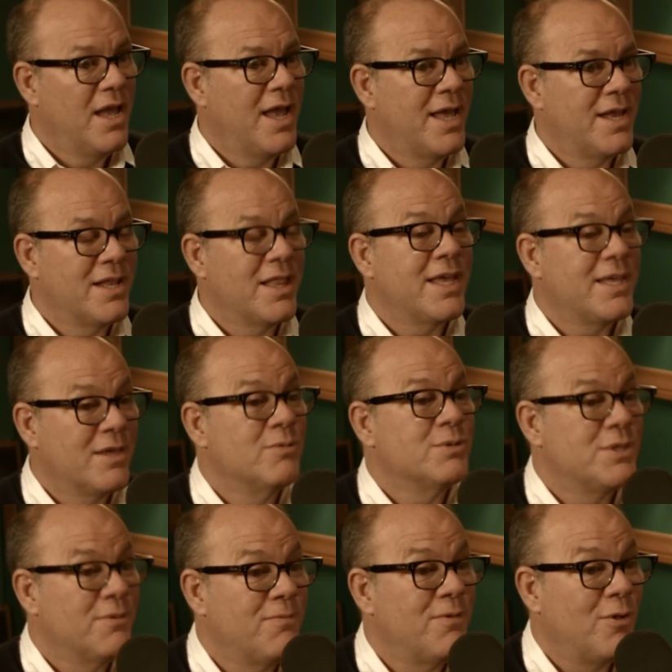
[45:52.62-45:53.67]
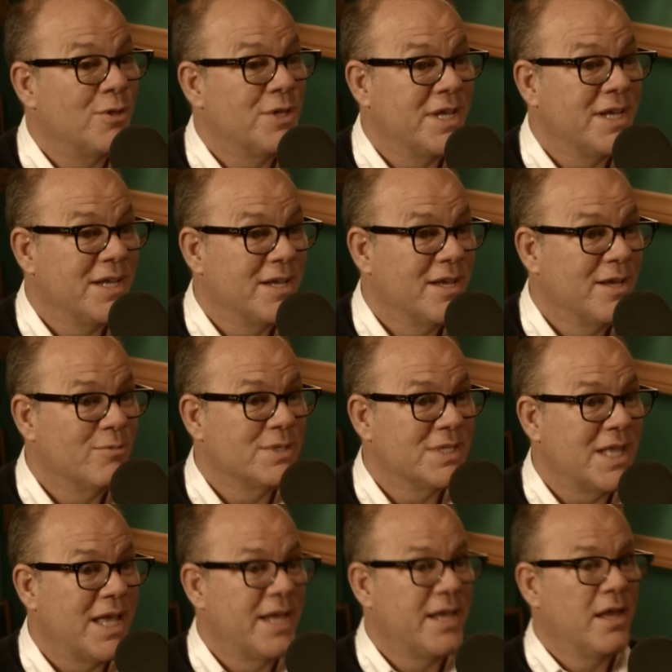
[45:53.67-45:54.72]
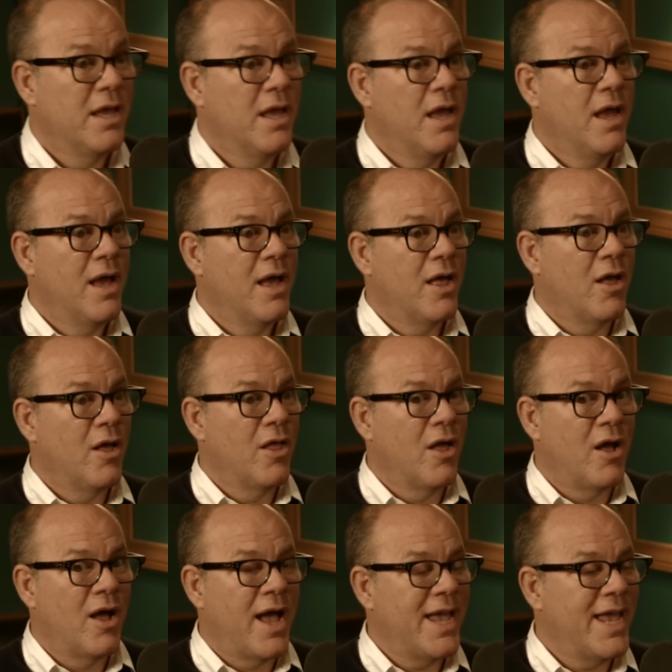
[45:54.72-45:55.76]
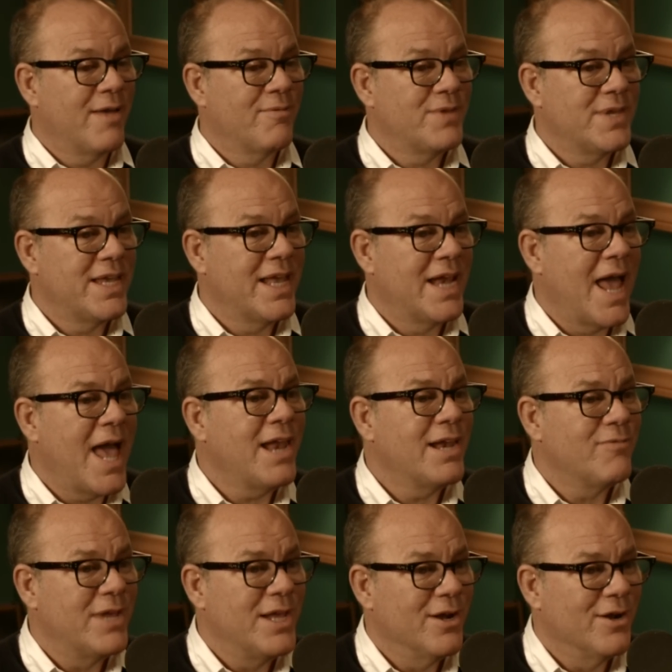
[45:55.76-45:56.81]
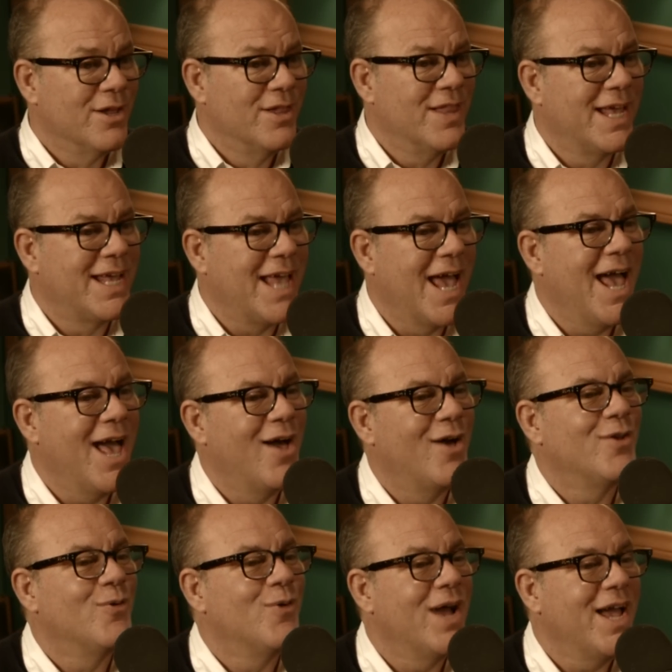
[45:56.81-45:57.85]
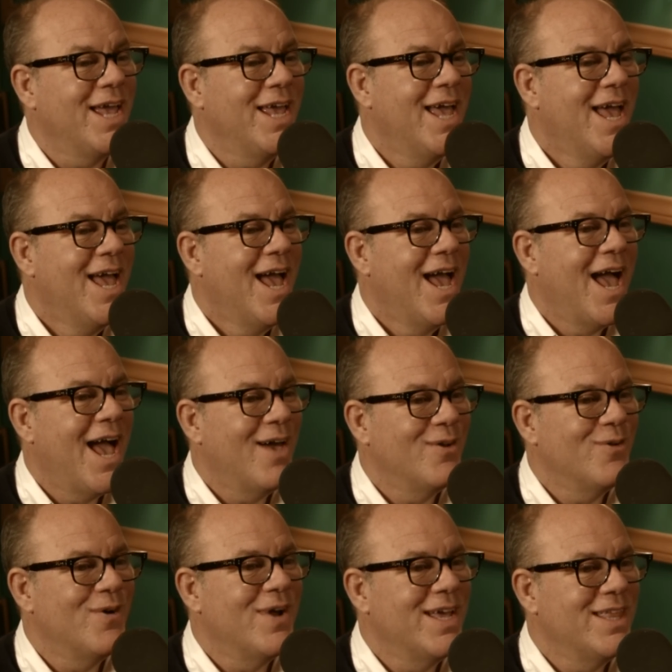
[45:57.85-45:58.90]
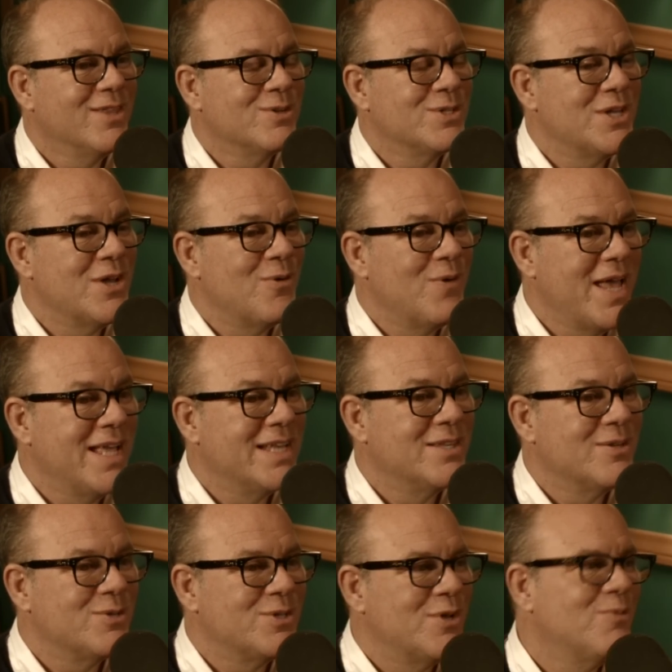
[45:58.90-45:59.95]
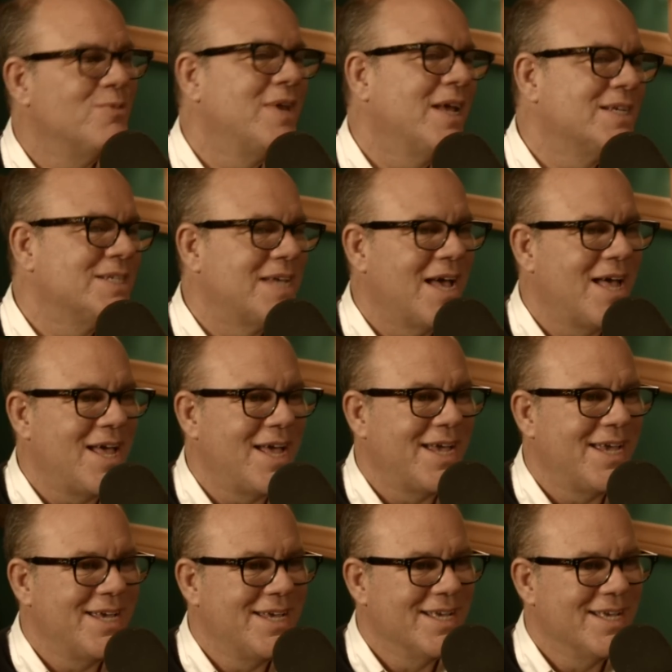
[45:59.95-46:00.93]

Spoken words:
And like it was the folding. It was like, I have to get out of here. Like, how do I? There's no end. There's no next guy.